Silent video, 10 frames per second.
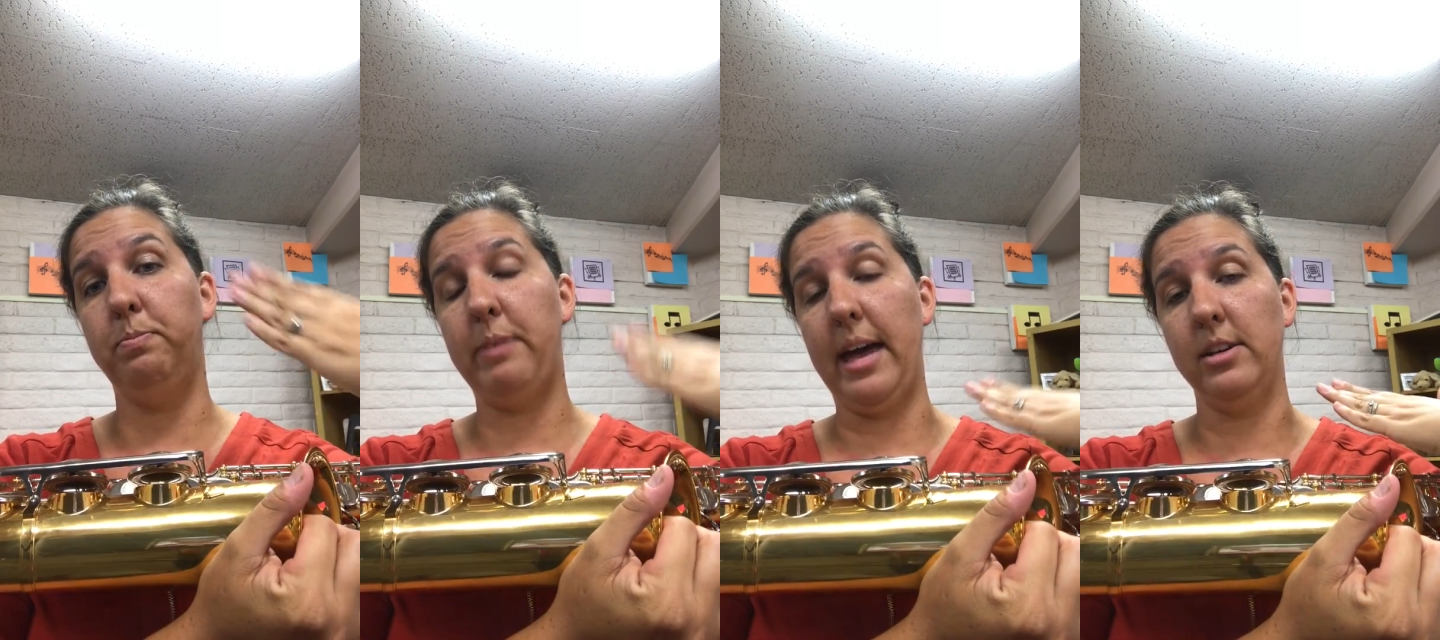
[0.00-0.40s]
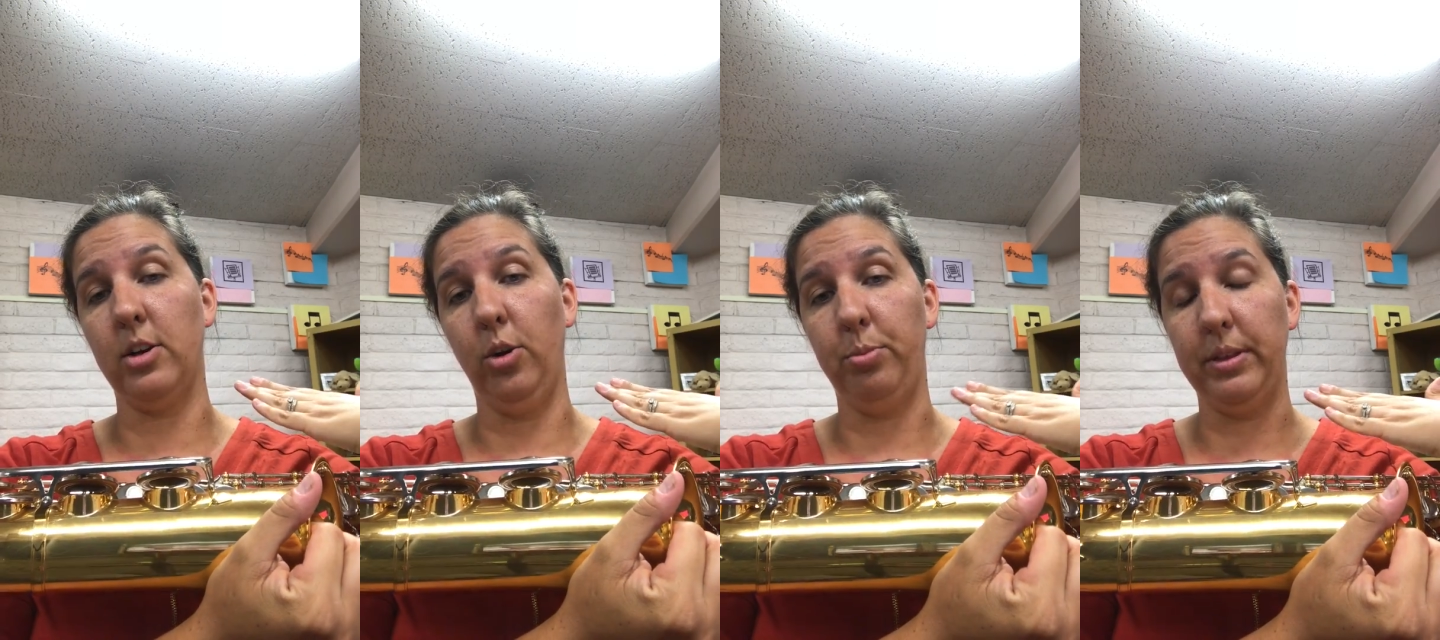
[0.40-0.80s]

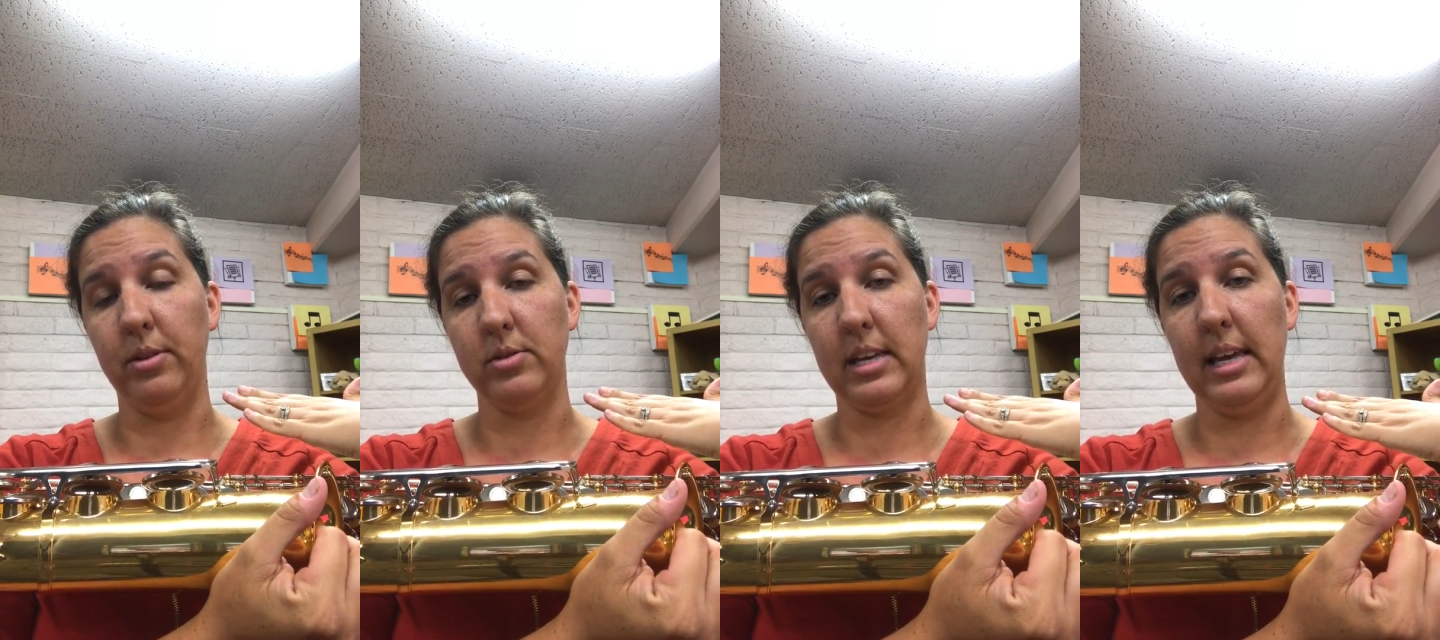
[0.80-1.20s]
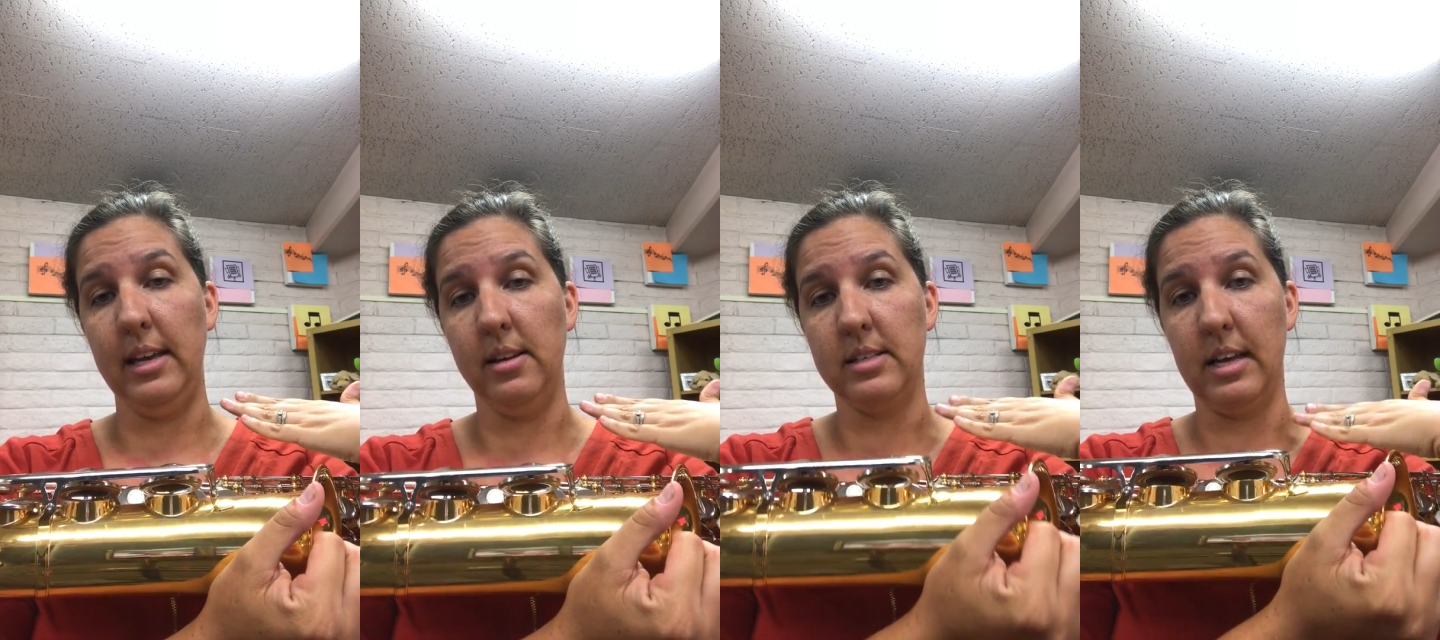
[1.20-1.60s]
bend open those
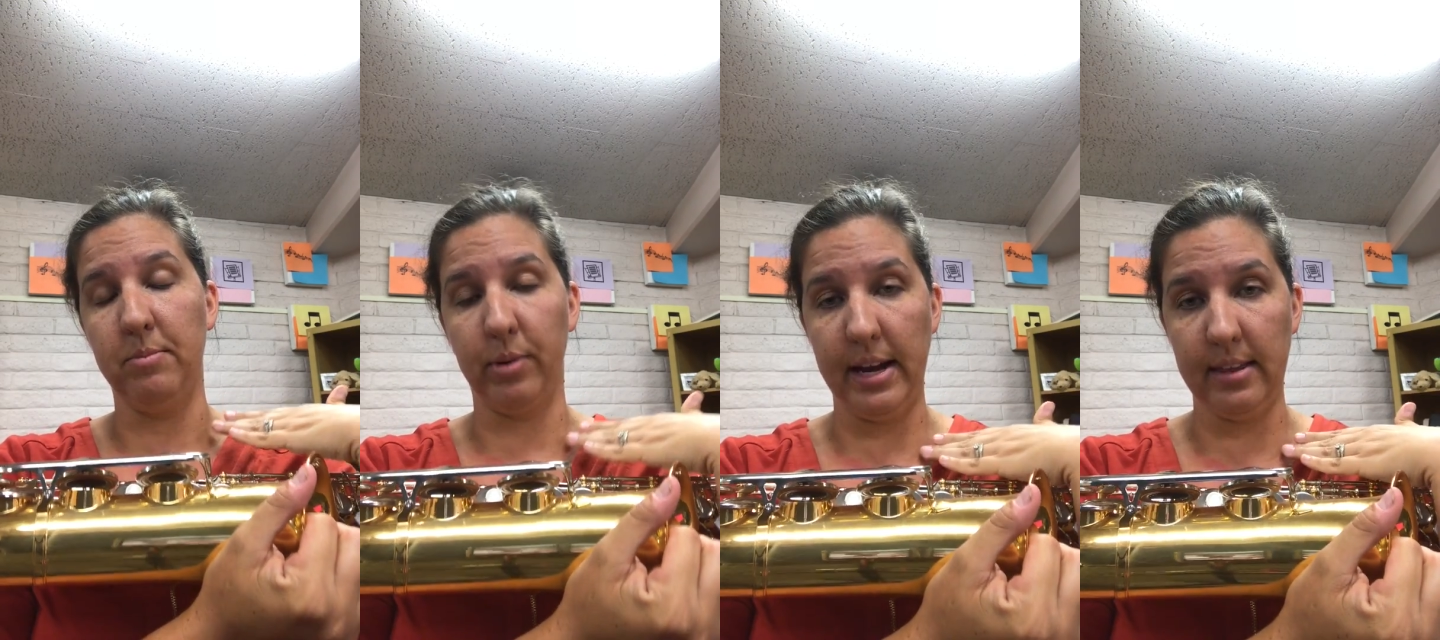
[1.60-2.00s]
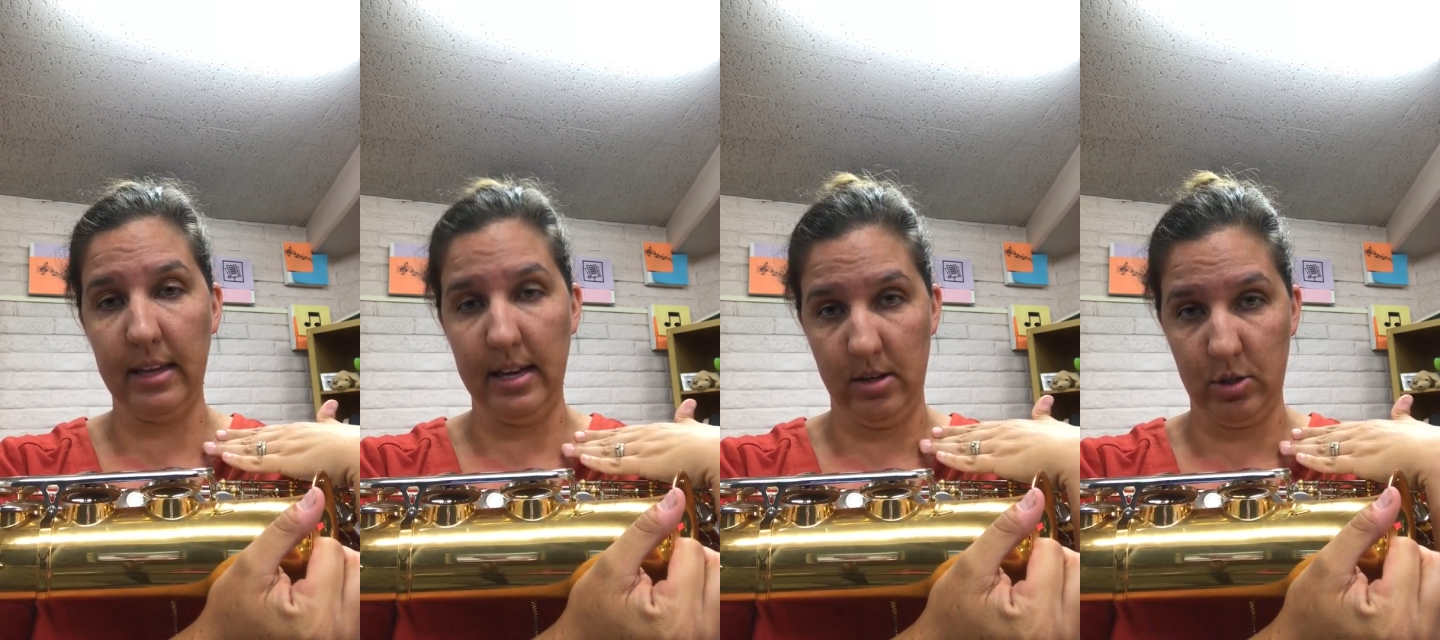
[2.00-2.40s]
keys and break
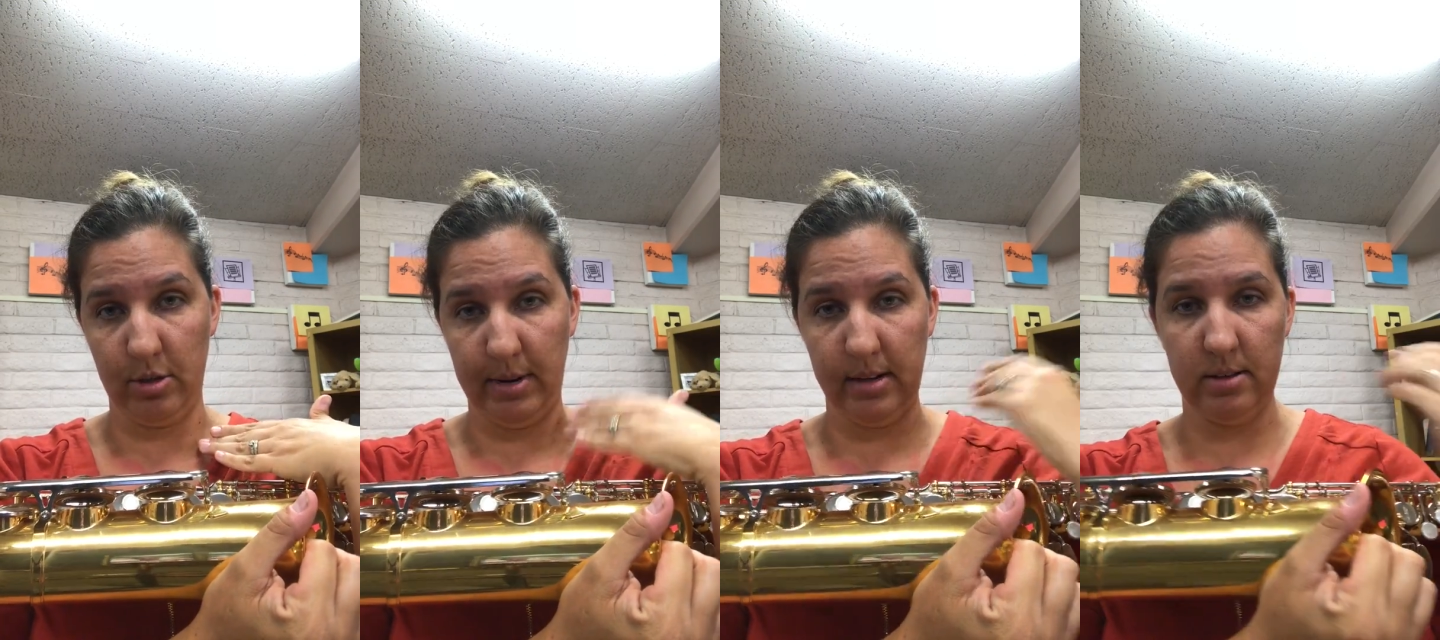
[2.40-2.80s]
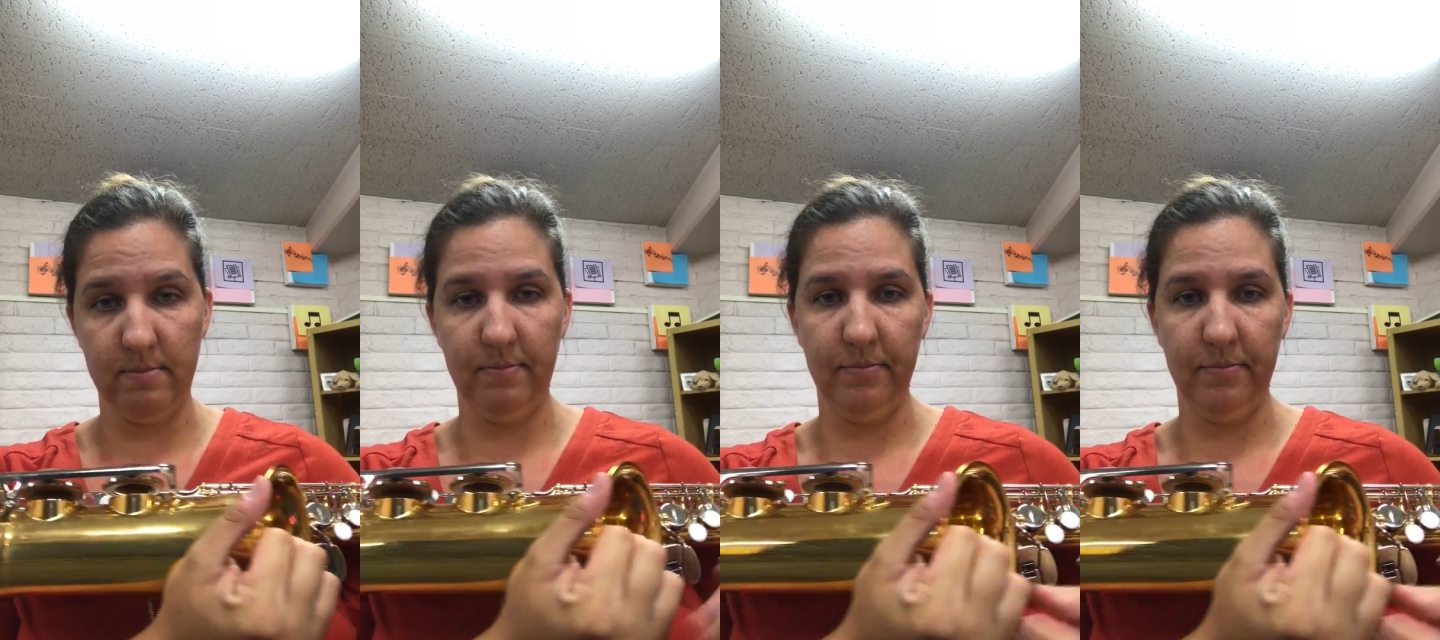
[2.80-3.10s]
the instrument.